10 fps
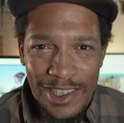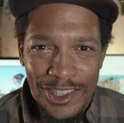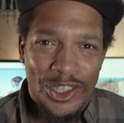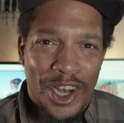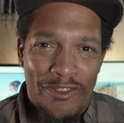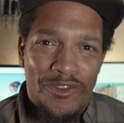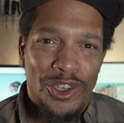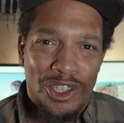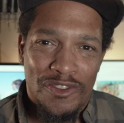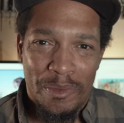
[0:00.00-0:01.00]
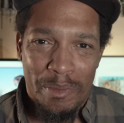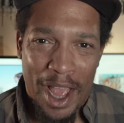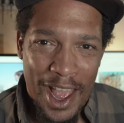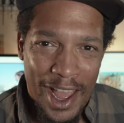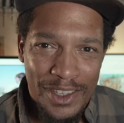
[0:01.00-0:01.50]
should I fish for
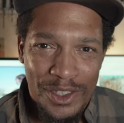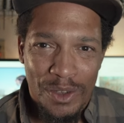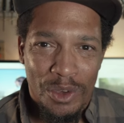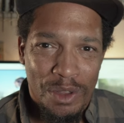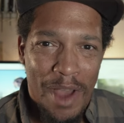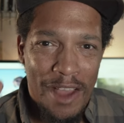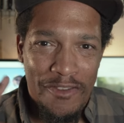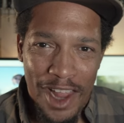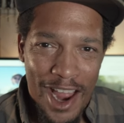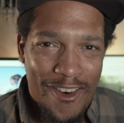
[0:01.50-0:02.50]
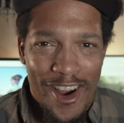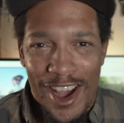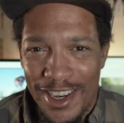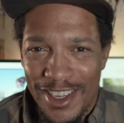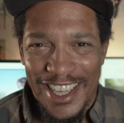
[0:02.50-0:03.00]
bass with my fly
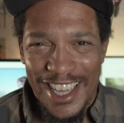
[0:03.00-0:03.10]
rod?